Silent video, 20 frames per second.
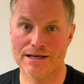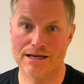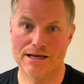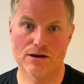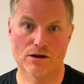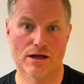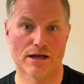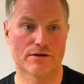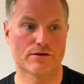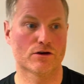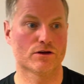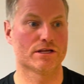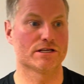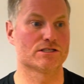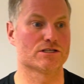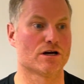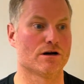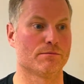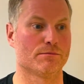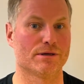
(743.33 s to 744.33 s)
Like a good
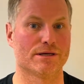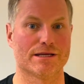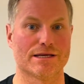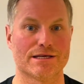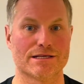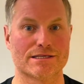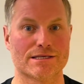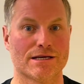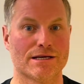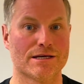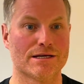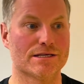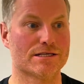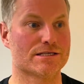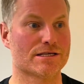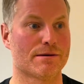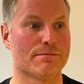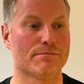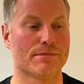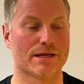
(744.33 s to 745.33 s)
example is
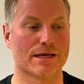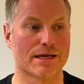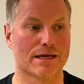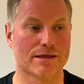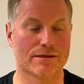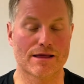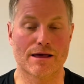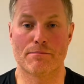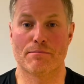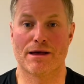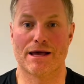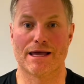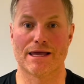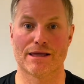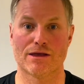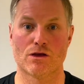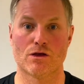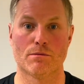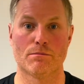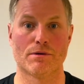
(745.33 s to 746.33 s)
somebody, their
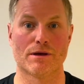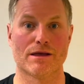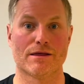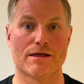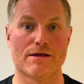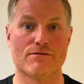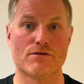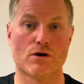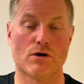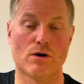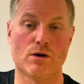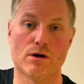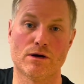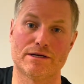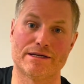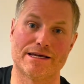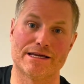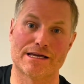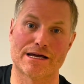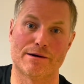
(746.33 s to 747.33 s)
pain could be they've got a
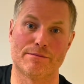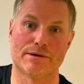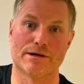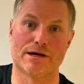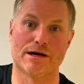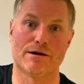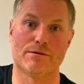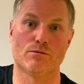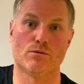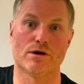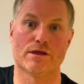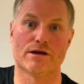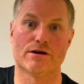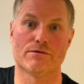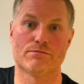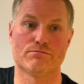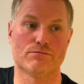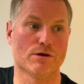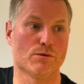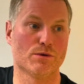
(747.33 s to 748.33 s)
holiday coming up where
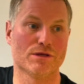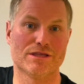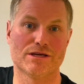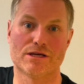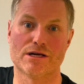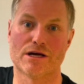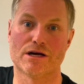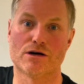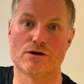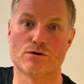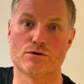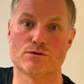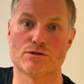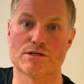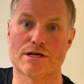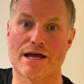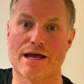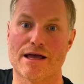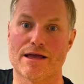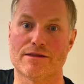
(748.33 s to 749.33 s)
they're with the
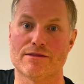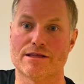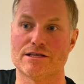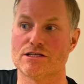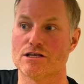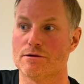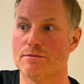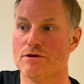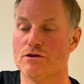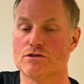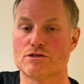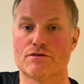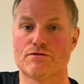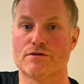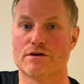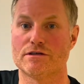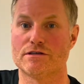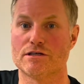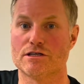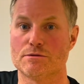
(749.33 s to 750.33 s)
girls and there's going to be lots of
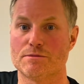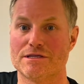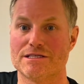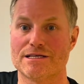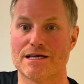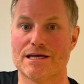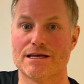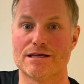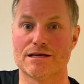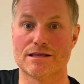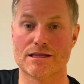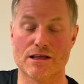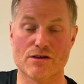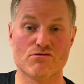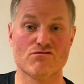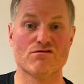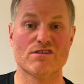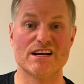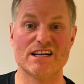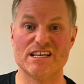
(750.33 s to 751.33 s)
photos being taken. They're
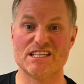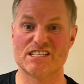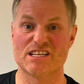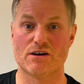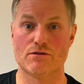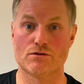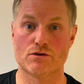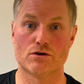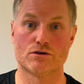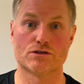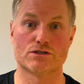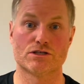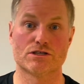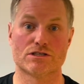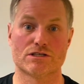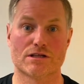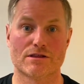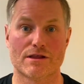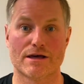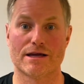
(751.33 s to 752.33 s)
really self-conscious
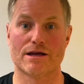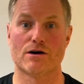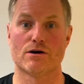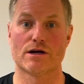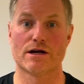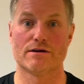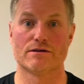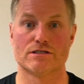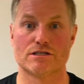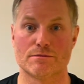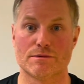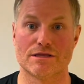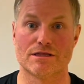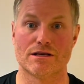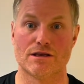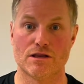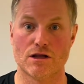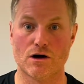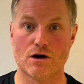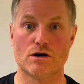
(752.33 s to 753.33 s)
that they are going to be the
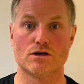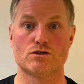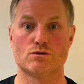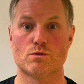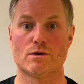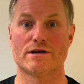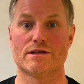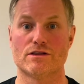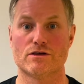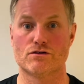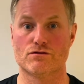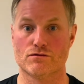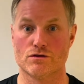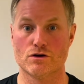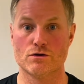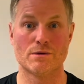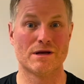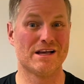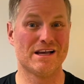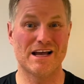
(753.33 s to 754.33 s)
large one in the
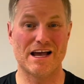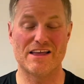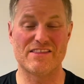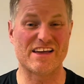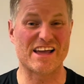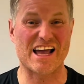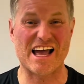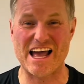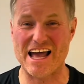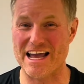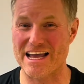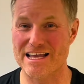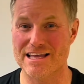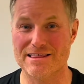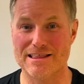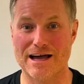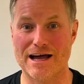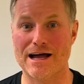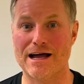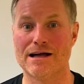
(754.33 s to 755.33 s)
group and they hate
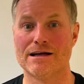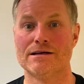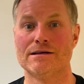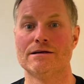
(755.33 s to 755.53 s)
that.